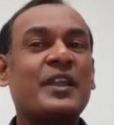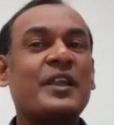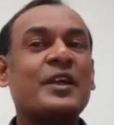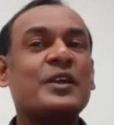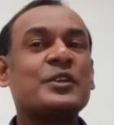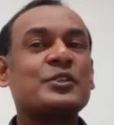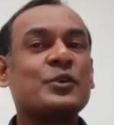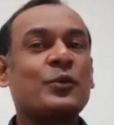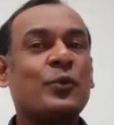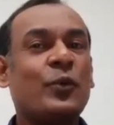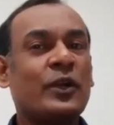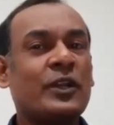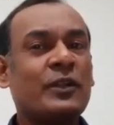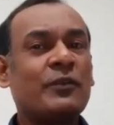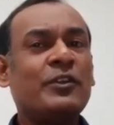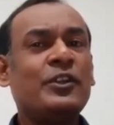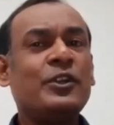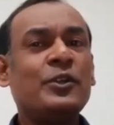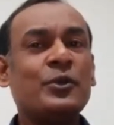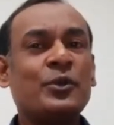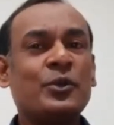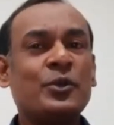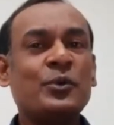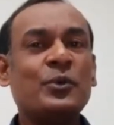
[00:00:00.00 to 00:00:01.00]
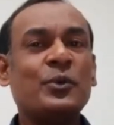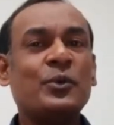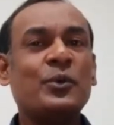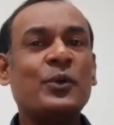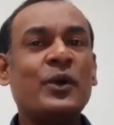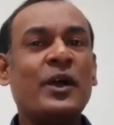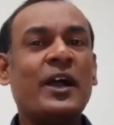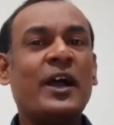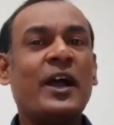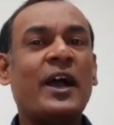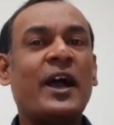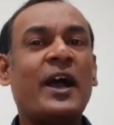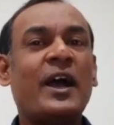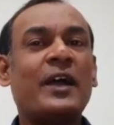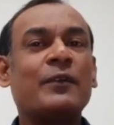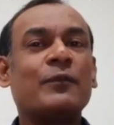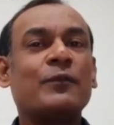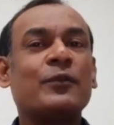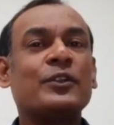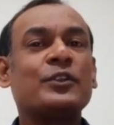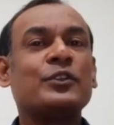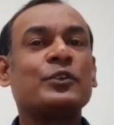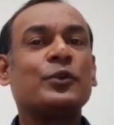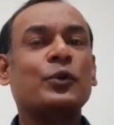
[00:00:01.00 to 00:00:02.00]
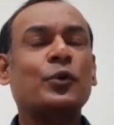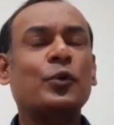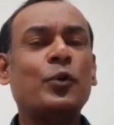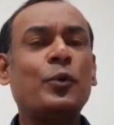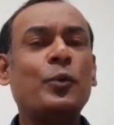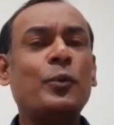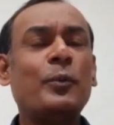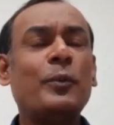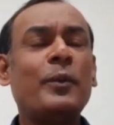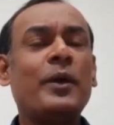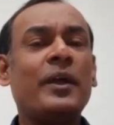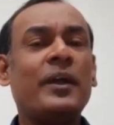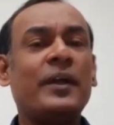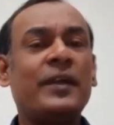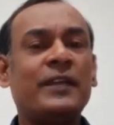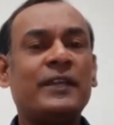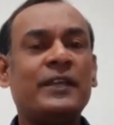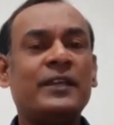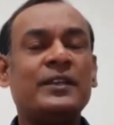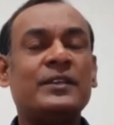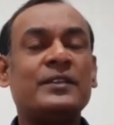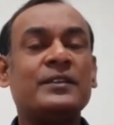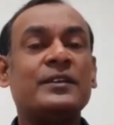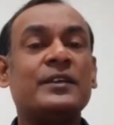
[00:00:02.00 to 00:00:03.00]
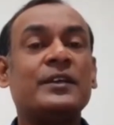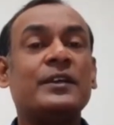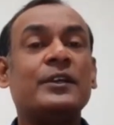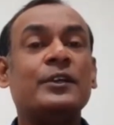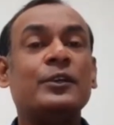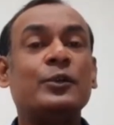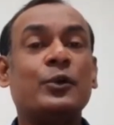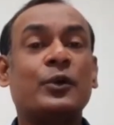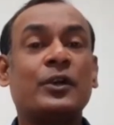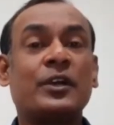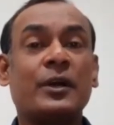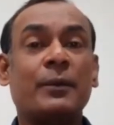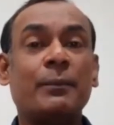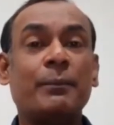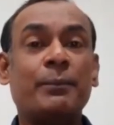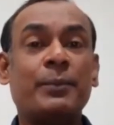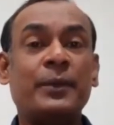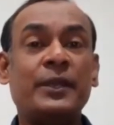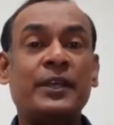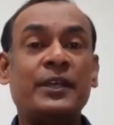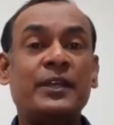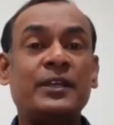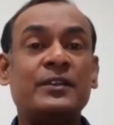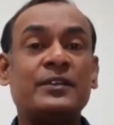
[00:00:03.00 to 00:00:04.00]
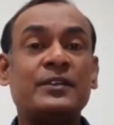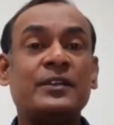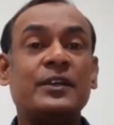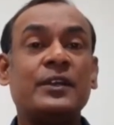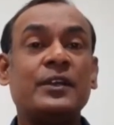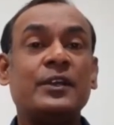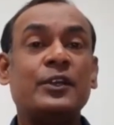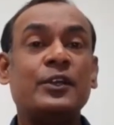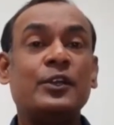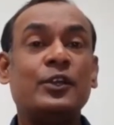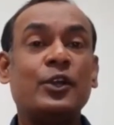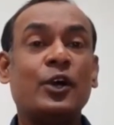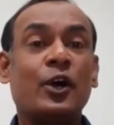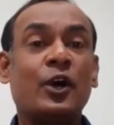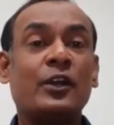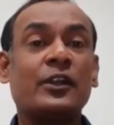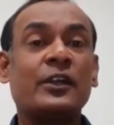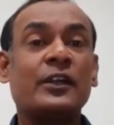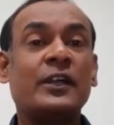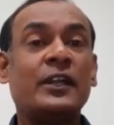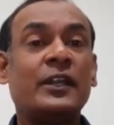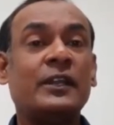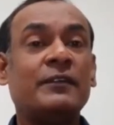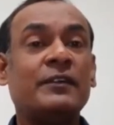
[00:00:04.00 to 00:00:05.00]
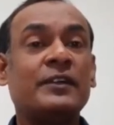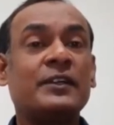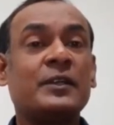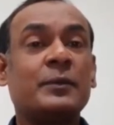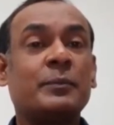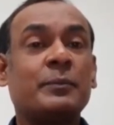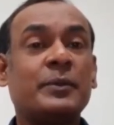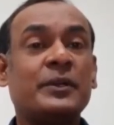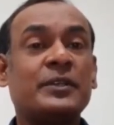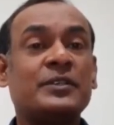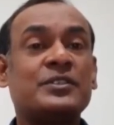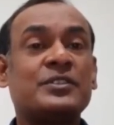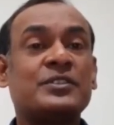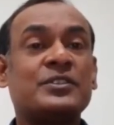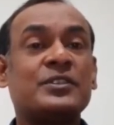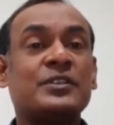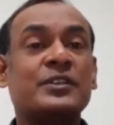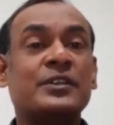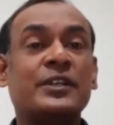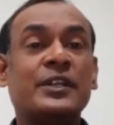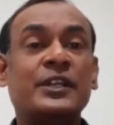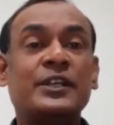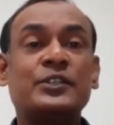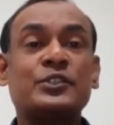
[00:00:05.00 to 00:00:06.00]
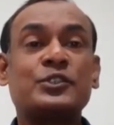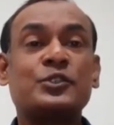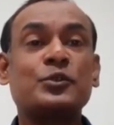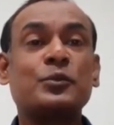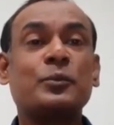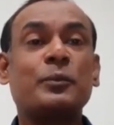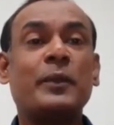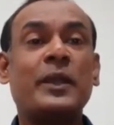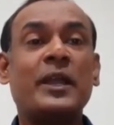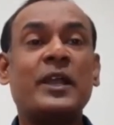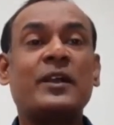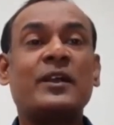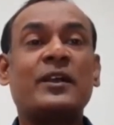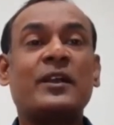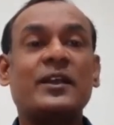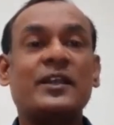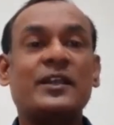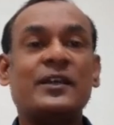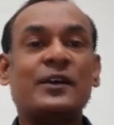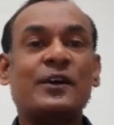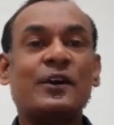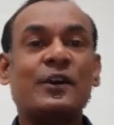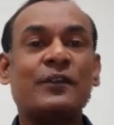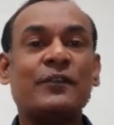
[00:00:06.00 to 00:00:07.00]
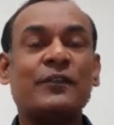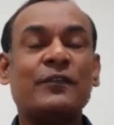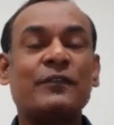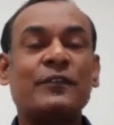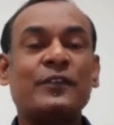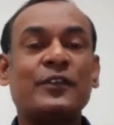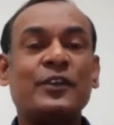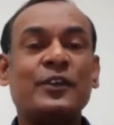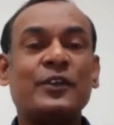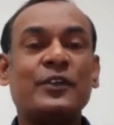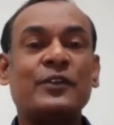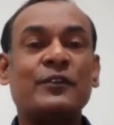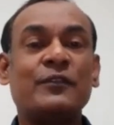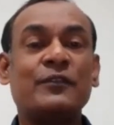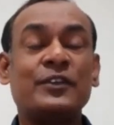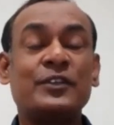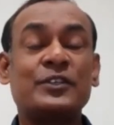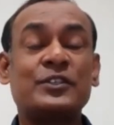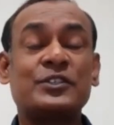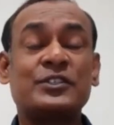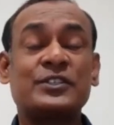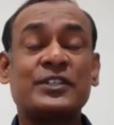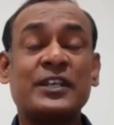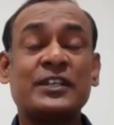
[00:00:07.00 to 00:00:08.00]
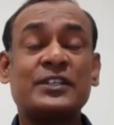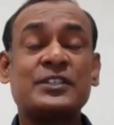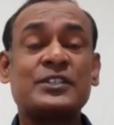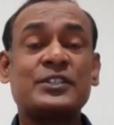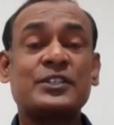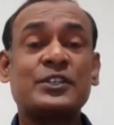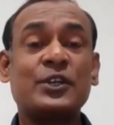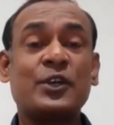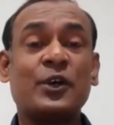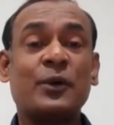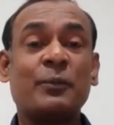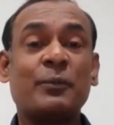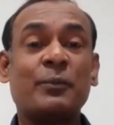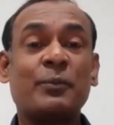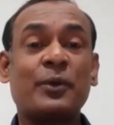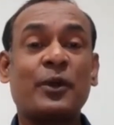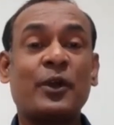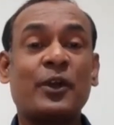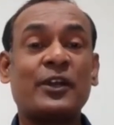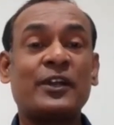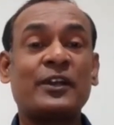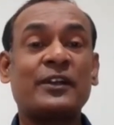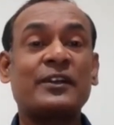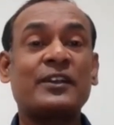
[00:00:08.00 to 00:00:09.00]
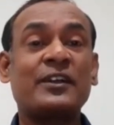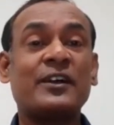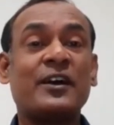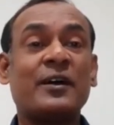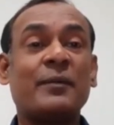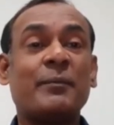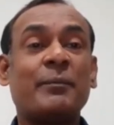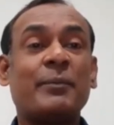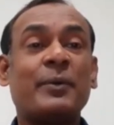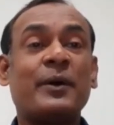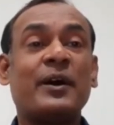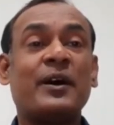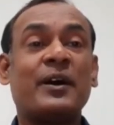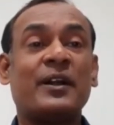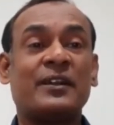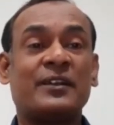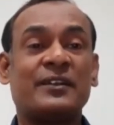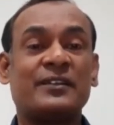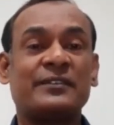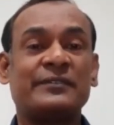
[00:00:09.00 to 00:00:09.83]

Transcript: So whatever you do and with whomever you, you compete, your elevator pitch needs to make clear that it is, which sets your product apart.